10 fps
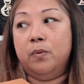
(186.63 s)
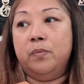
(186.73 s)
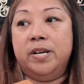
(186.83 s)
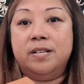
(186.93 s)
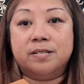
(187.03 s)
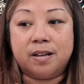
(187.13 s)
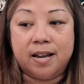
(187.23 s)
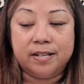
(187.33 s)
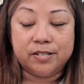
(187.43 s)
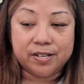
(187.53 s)
we
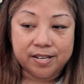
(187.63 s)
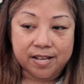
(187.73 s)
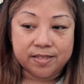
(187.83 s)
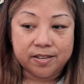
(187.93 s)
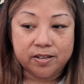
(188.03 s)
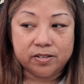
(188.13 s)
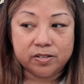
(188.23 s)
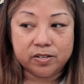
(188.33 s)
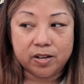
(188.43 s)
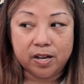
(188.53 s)
decided to get
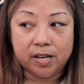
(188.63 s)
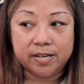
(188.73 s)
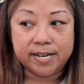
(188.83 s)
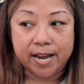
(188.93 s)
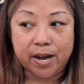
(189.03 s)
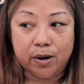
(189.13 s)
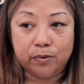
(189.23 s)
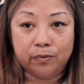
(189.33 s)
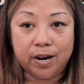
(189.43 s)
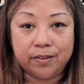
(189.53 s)
this
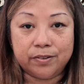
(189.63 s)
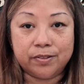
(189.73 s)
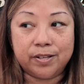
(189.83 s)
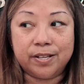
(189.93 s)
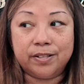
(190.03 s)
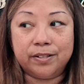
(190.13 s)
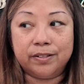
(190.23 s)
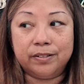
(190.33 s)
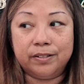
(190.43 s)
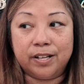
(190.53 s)
now rather
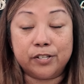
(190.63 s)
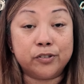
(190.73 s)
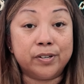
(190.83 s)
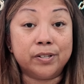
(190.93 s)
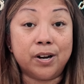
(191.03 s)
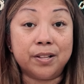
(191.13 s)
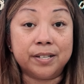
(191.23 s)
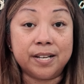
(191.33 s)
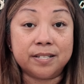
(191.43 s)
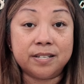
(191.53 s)
than like during the
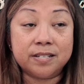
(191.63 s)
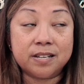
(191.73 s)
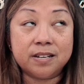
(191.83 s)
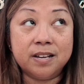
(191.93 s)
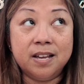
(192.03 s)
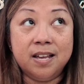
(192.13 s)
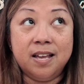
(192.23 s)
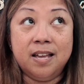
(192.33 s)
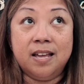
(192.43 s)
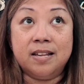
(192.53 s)
holiday season
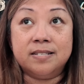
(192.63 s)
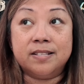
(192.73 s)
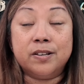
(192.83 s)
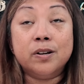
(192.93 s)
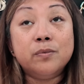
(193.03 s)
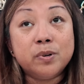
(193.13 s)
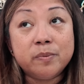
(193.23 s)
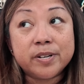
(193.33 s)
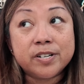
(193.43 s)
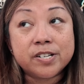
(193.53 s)
is that there are
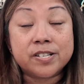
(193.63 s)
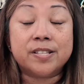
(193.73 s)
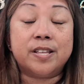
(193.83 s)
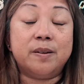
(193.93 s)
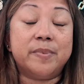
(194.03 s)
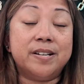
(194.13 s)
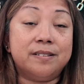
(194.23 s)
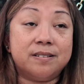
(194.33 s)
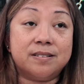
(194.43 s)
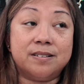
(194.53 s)
rumors that they might
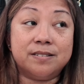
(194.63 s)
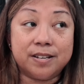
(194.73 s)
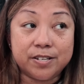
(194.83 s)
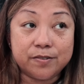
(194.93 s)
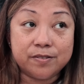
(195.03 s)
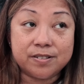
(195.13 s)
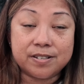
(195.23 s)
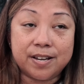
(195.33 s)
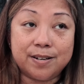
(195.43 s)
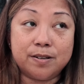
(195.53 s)
discontinue this
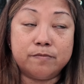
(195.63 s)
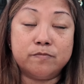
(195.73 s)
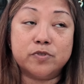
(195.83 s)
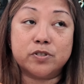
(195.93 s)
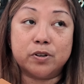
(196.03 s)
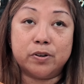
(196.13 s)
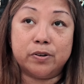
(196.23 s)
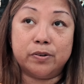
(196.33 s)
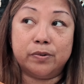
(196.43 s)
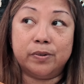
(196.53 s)
item.
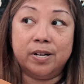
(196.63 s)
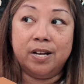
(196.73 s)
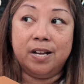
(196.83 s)
So